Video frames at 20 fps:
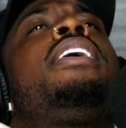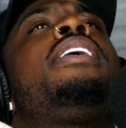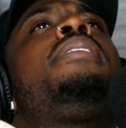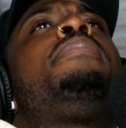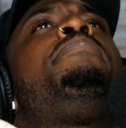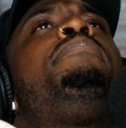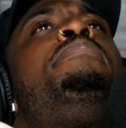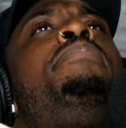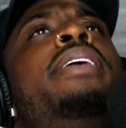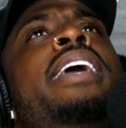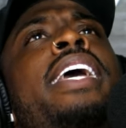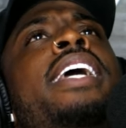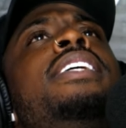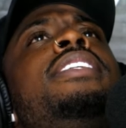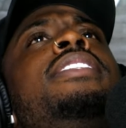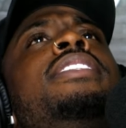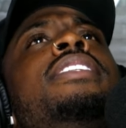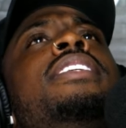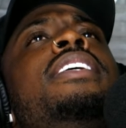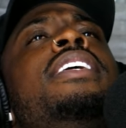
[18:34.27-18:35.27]
and
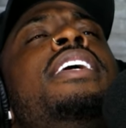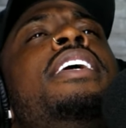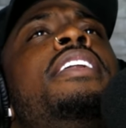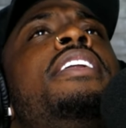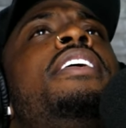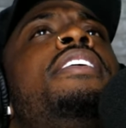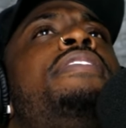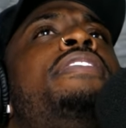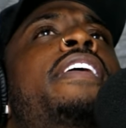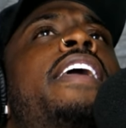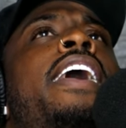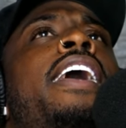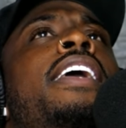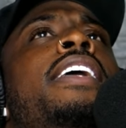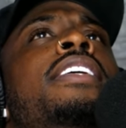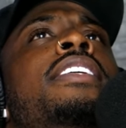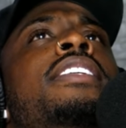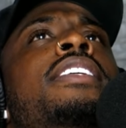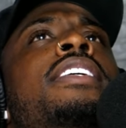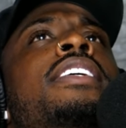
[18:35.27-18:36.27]
pissed in her
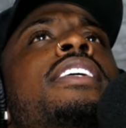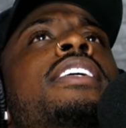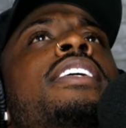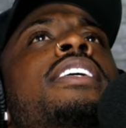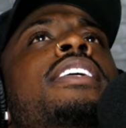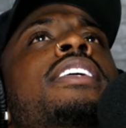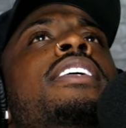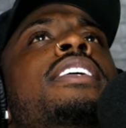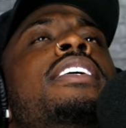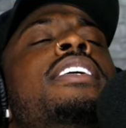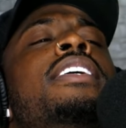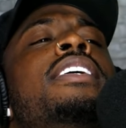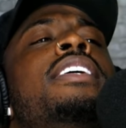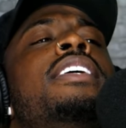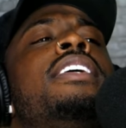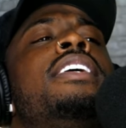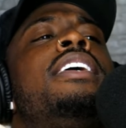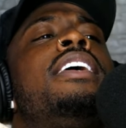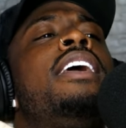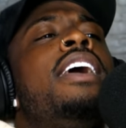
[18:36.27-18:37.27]
face.
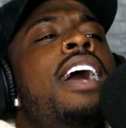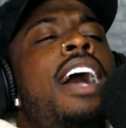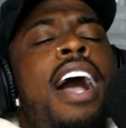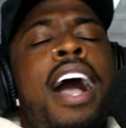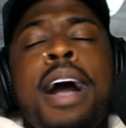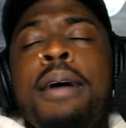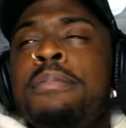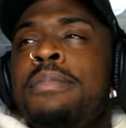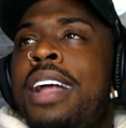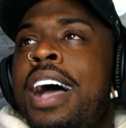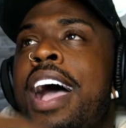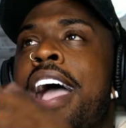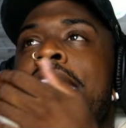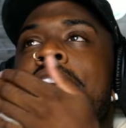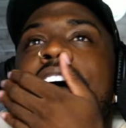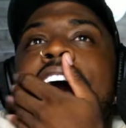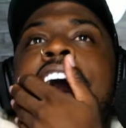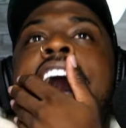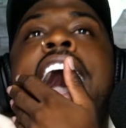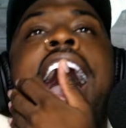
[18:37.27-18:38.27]
I'm
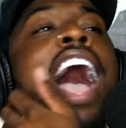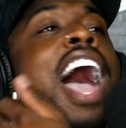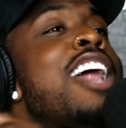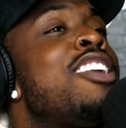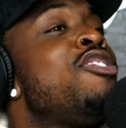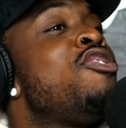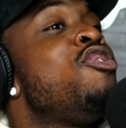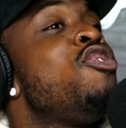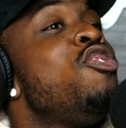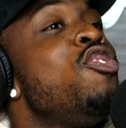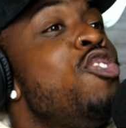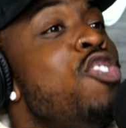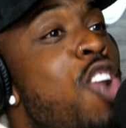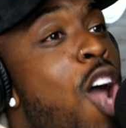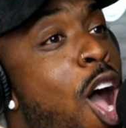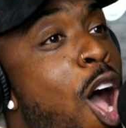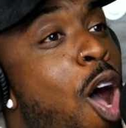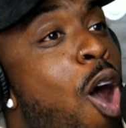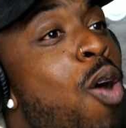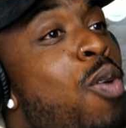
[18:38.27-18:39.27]
like, I
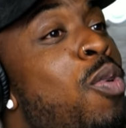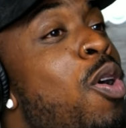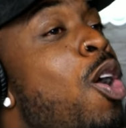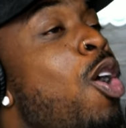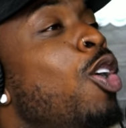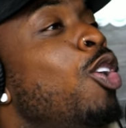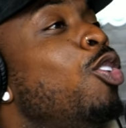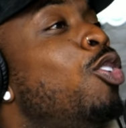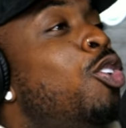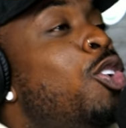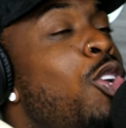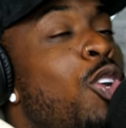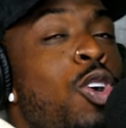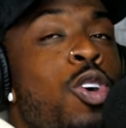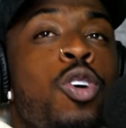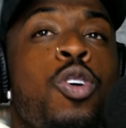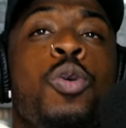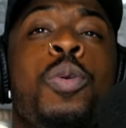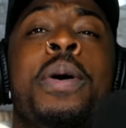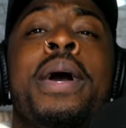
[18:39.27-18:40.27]
know
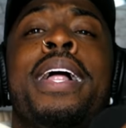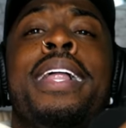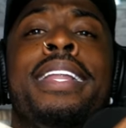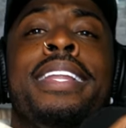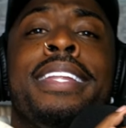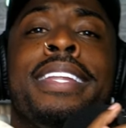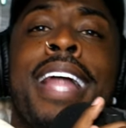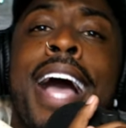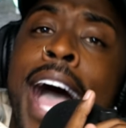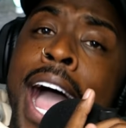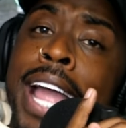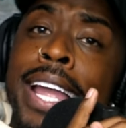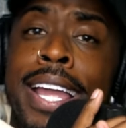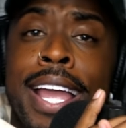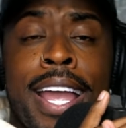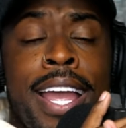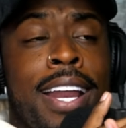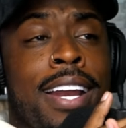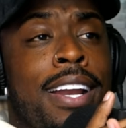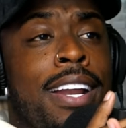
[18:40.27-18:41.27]
you
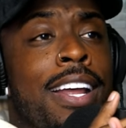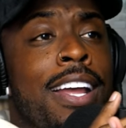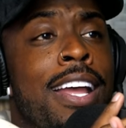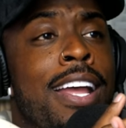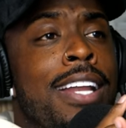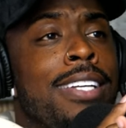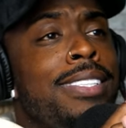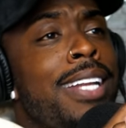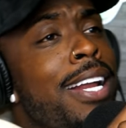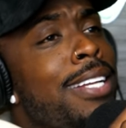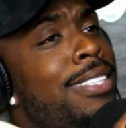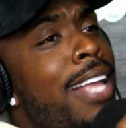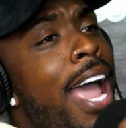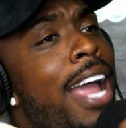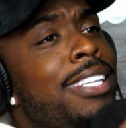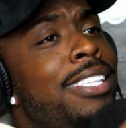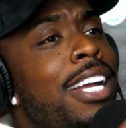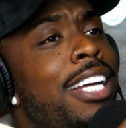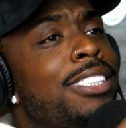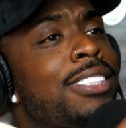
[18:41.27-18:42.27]
lying. Did
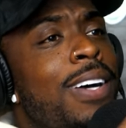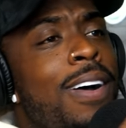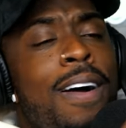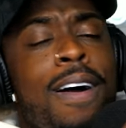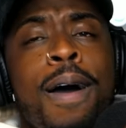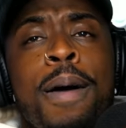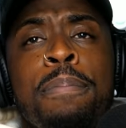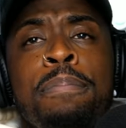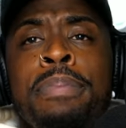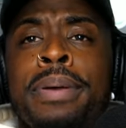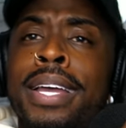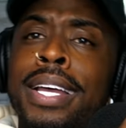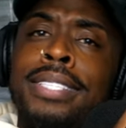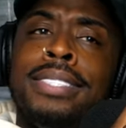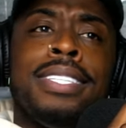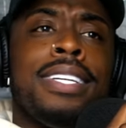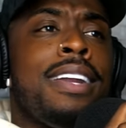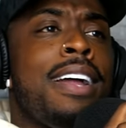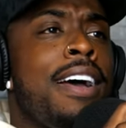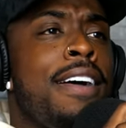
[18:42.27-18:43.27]
they just all
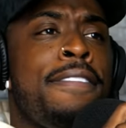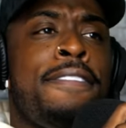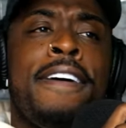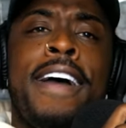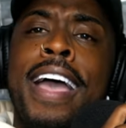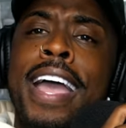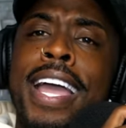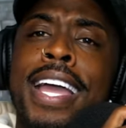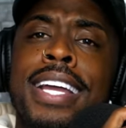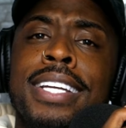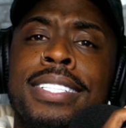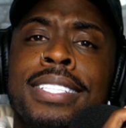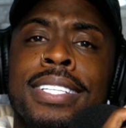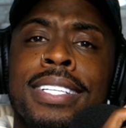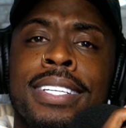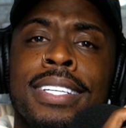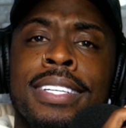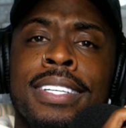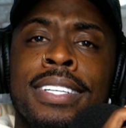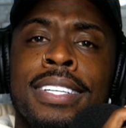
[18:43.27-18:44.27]
piss in her
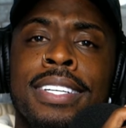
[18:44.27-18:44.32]
face?